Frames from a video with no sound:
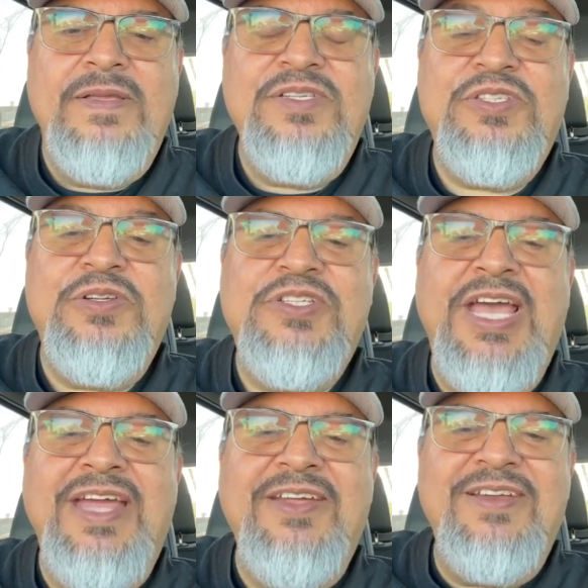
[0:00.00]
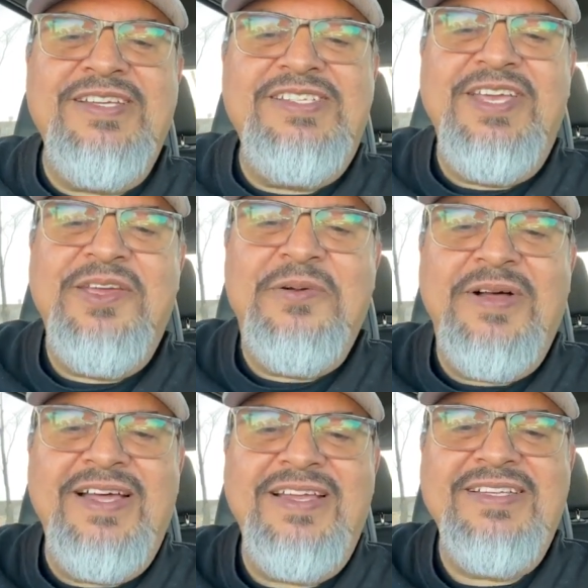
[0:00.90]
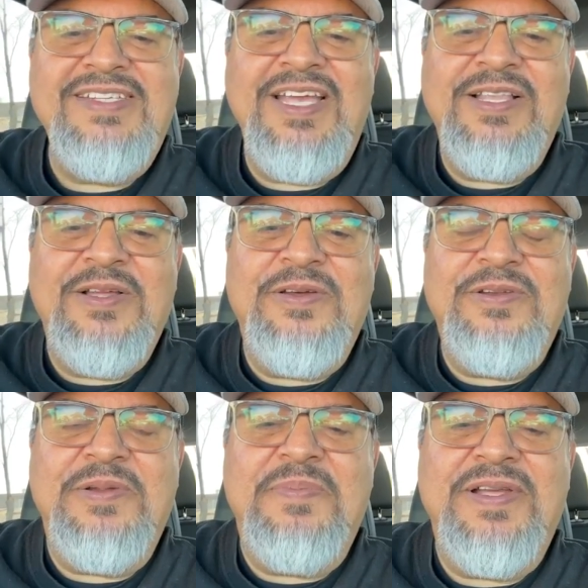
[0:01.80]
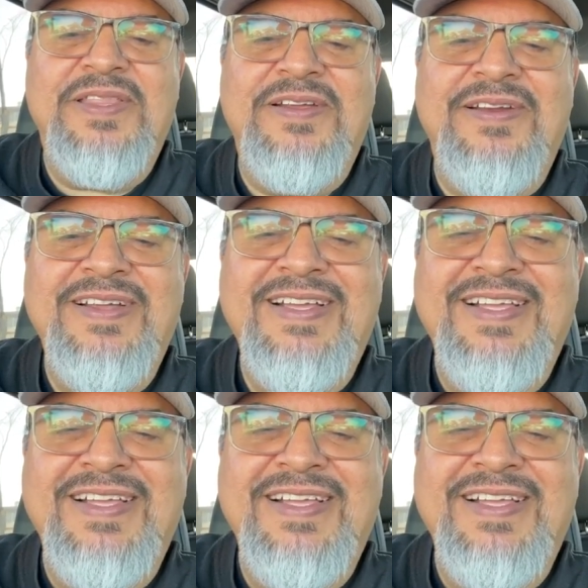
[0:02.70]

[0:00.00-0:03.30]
Sister Jan, good to see you on. Say hello to Brother